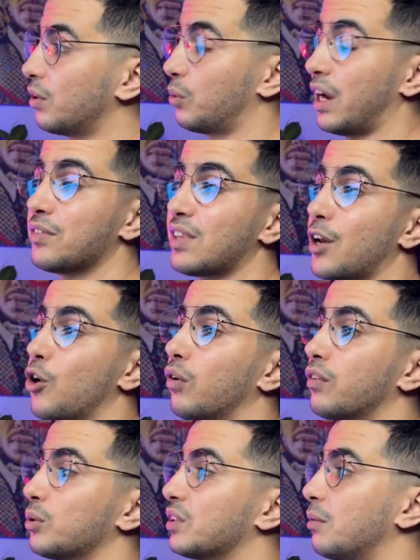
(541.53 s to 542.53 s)
once I
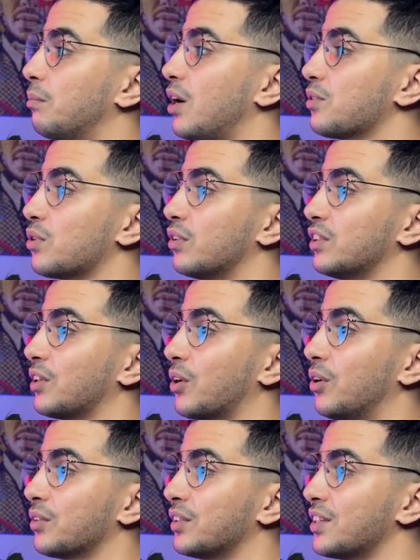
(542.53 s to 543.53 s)
hover with the mouse over the
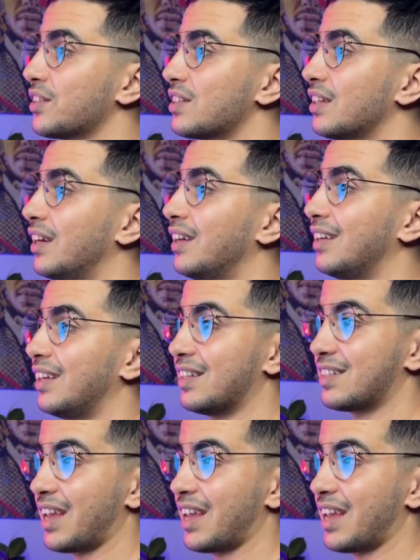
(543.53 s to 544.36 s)
corners, it's